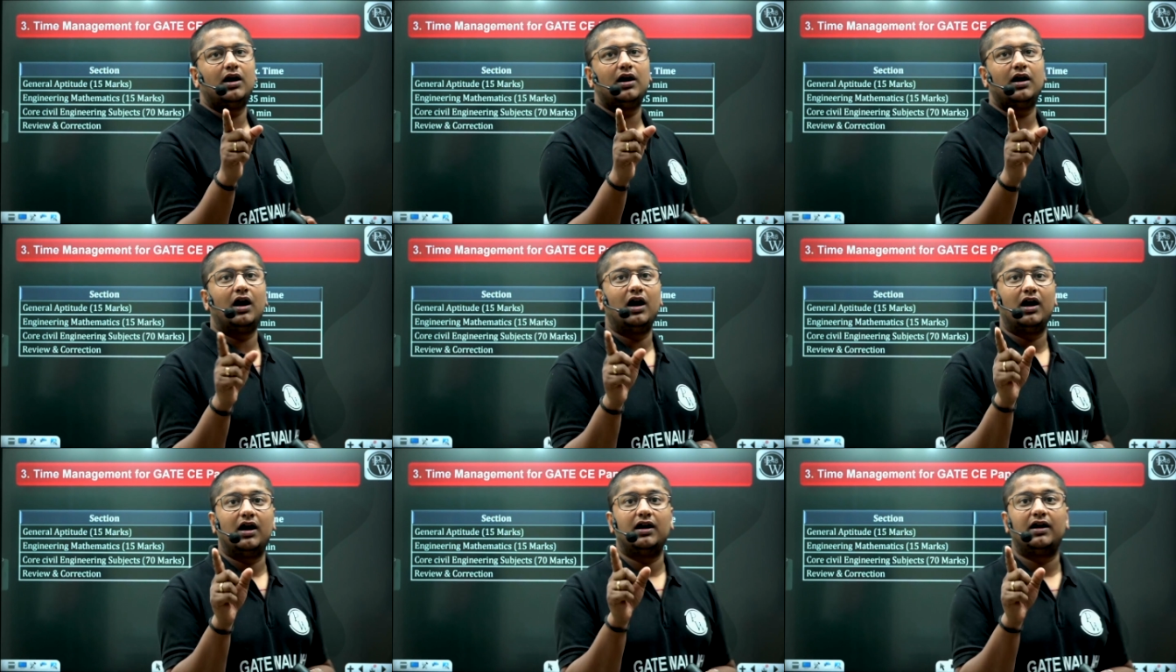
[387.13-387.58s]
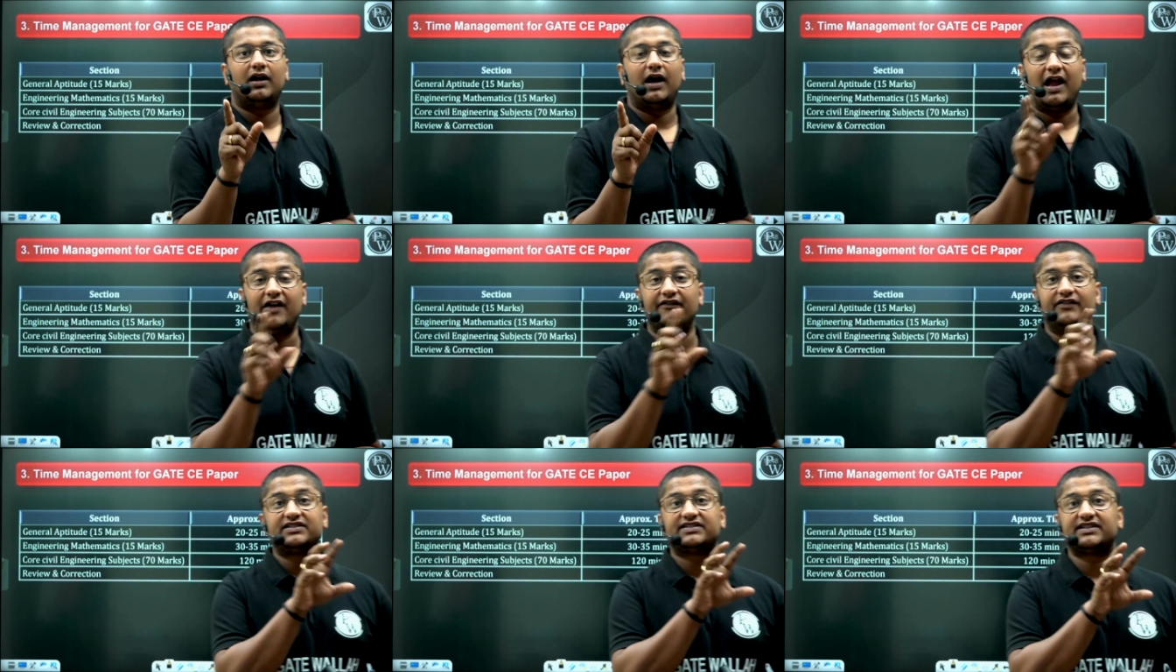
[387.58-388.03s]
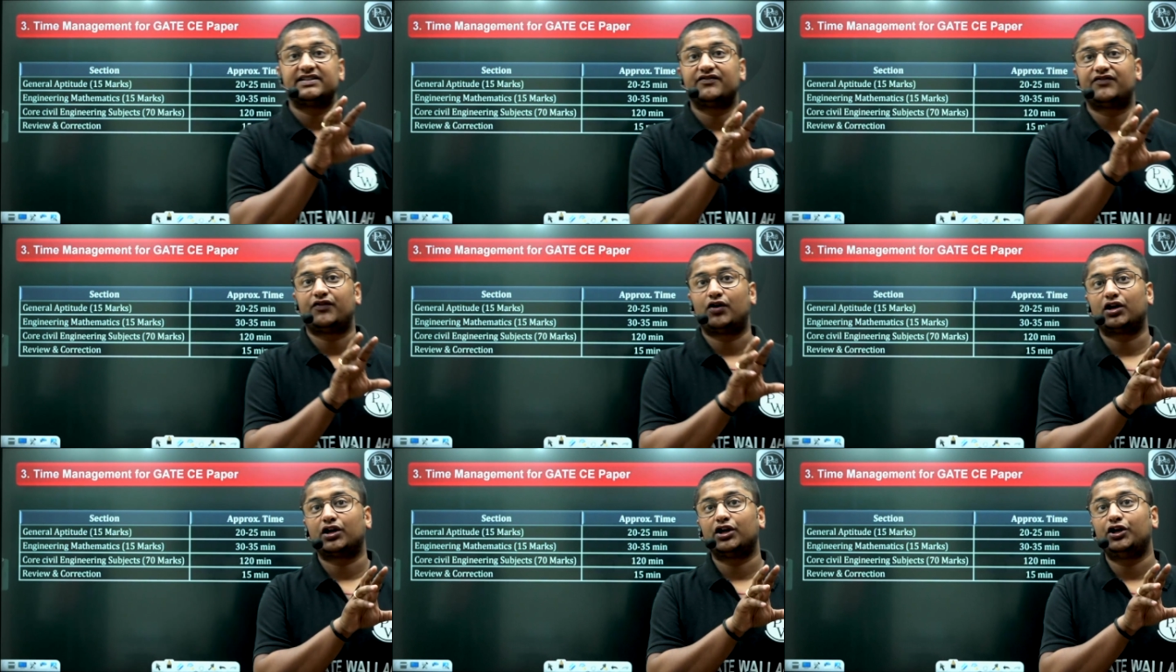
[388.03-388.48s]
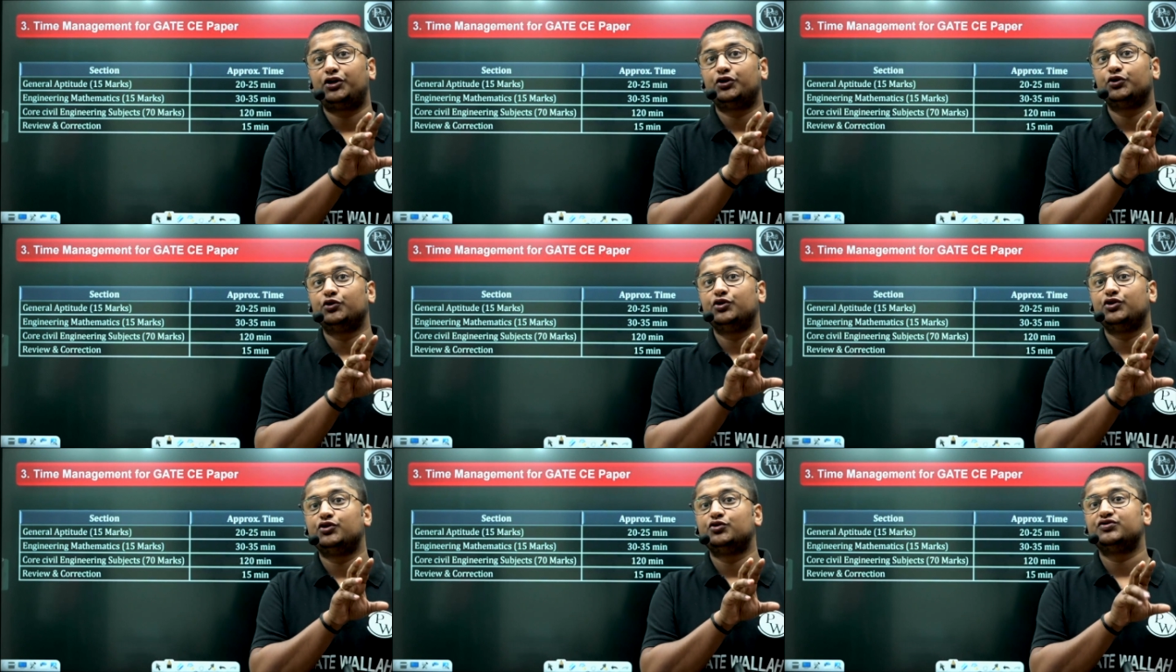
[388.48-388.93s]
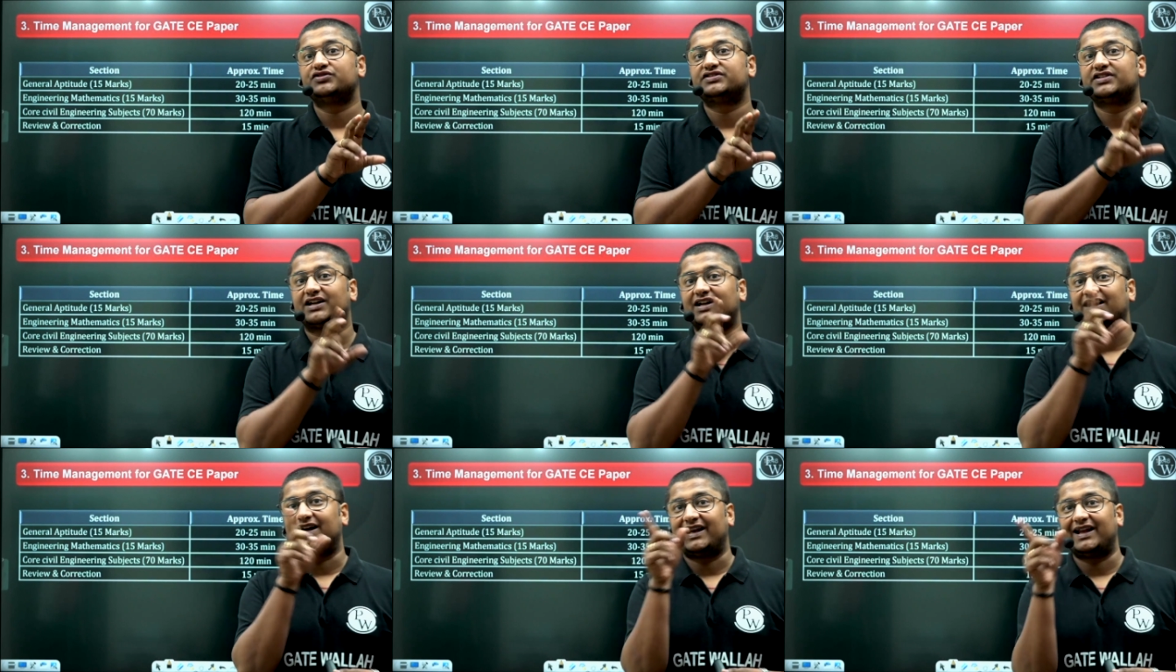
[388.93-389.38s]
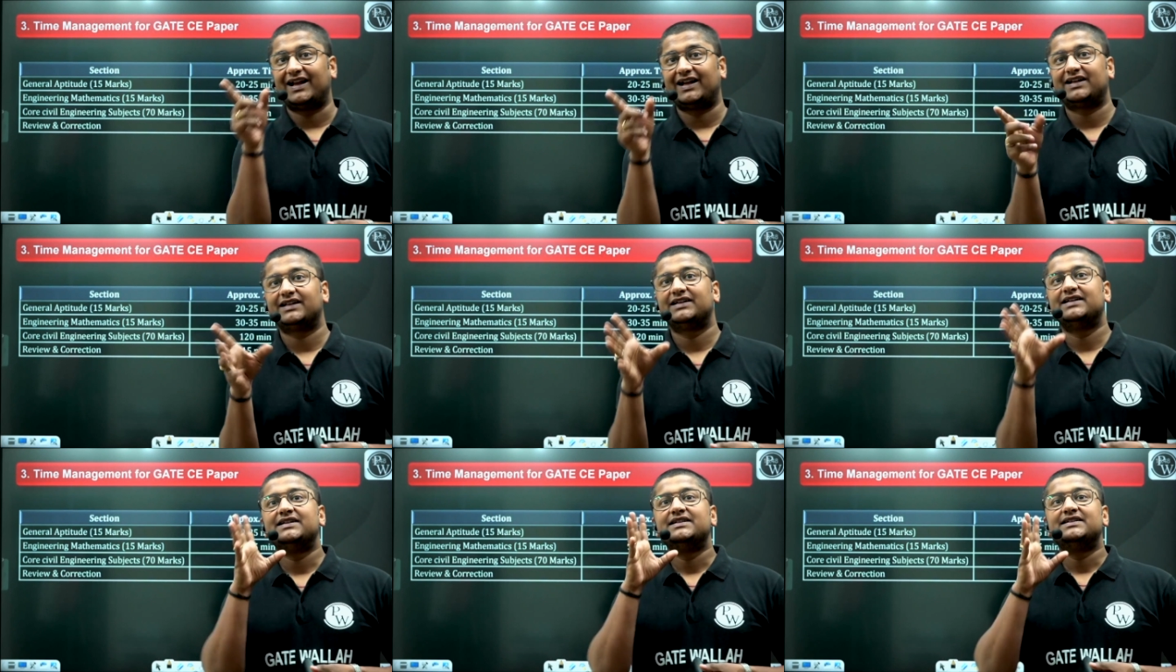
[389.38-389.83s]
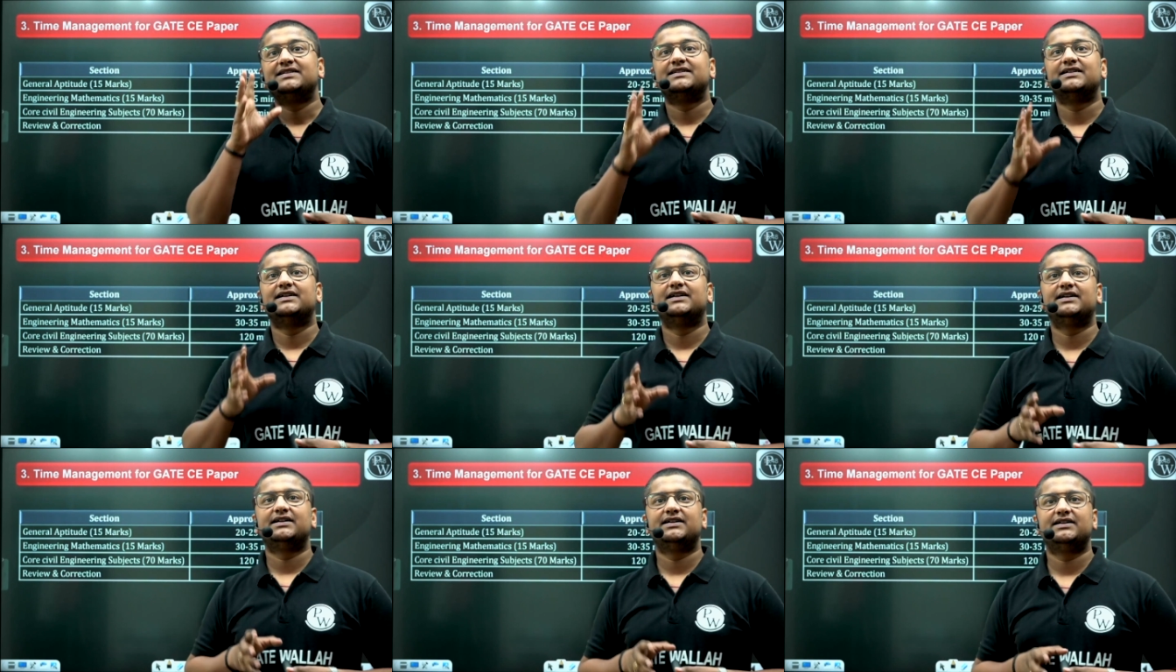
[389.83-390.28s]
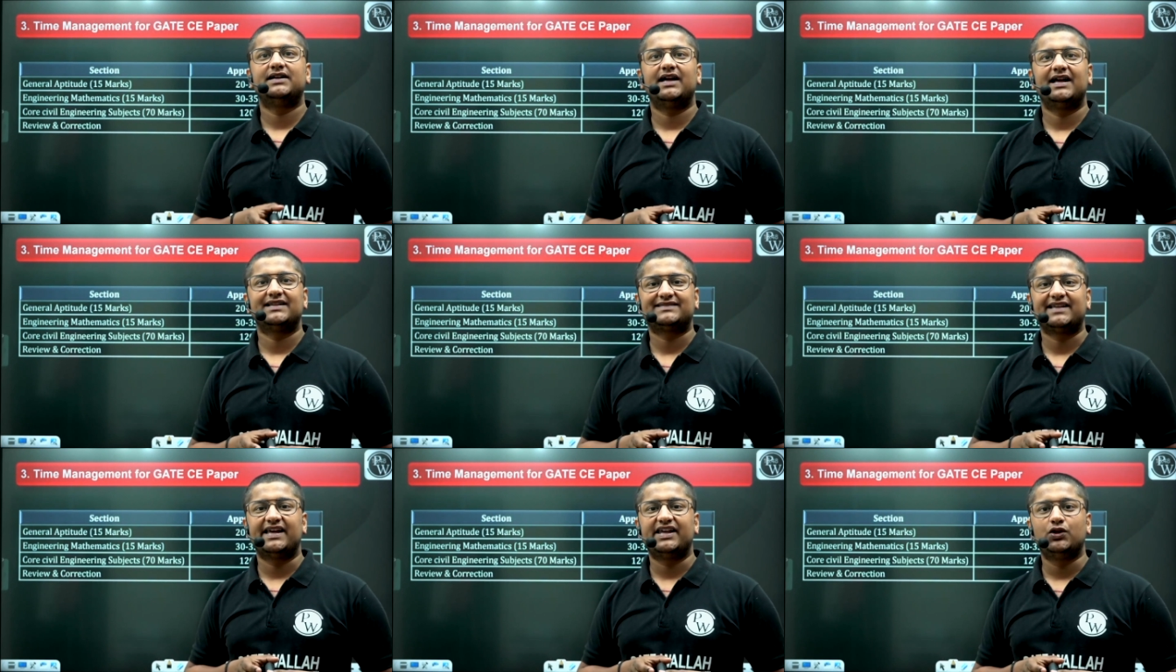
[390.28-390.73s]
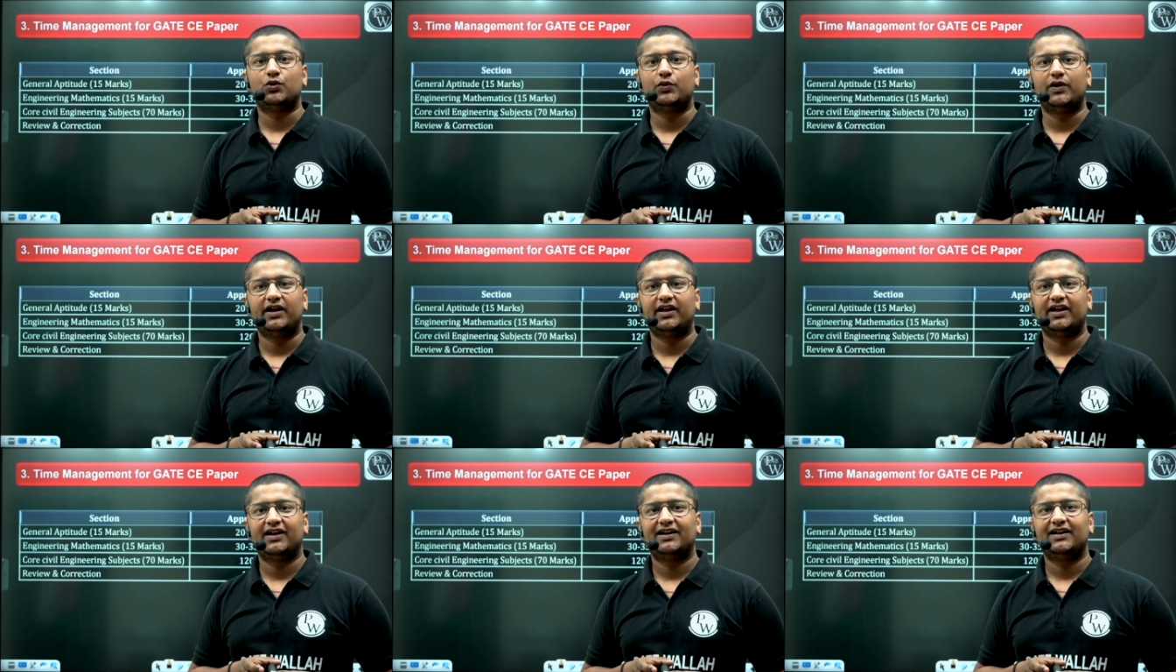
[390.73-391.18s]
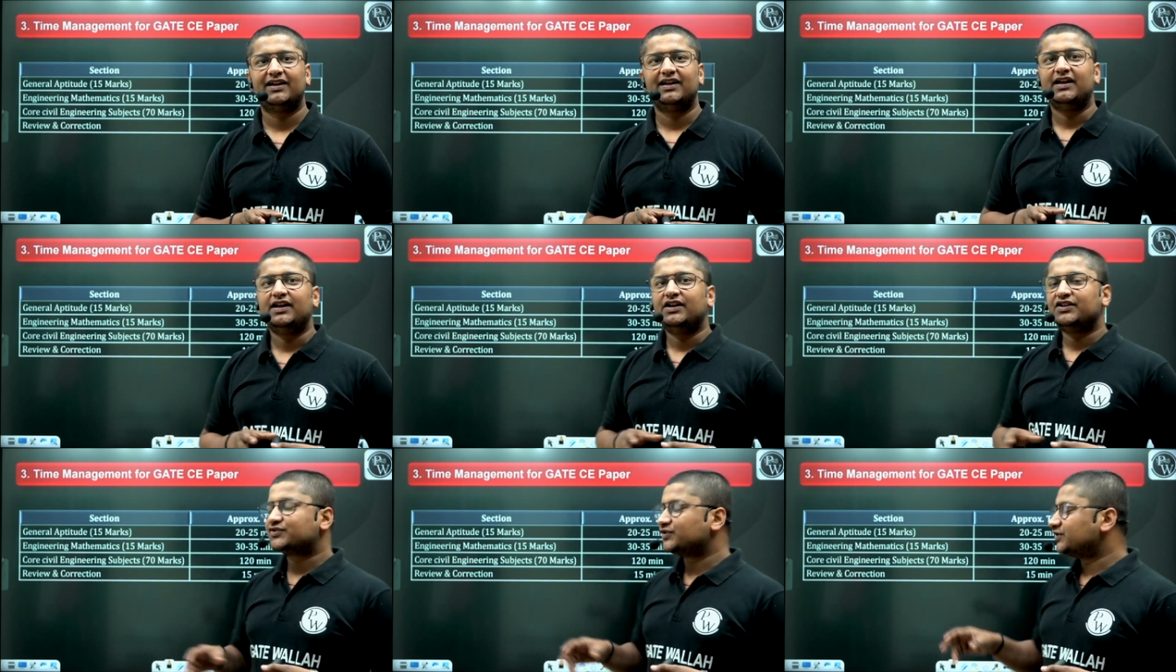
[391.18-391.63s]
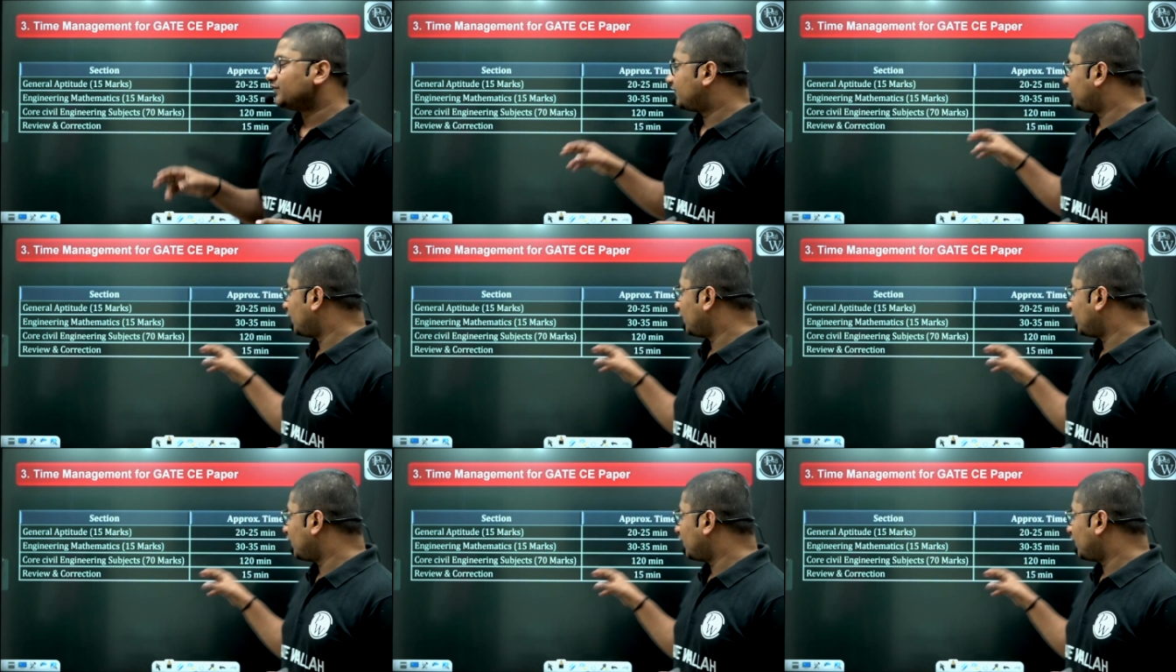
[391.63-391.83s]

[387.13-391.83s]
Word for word: uh I will say the forget to use the correct uh, SI unit. for